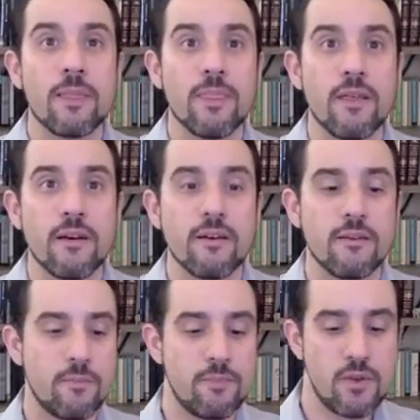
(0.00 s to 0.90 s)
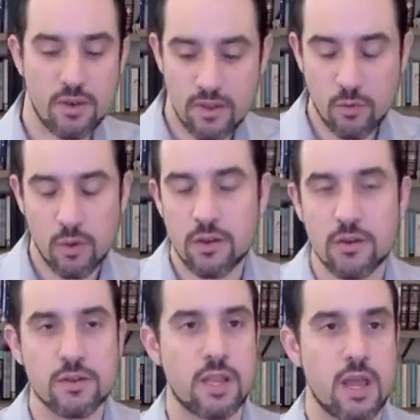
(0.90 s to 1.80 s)
the beauty of what
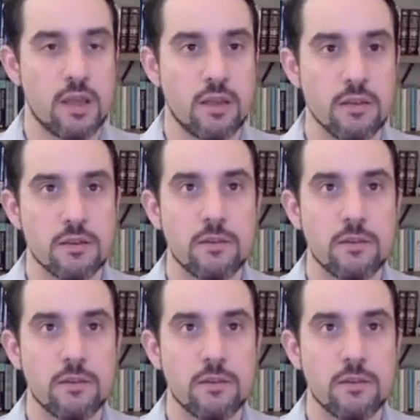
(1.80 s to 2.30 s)
you're saying is,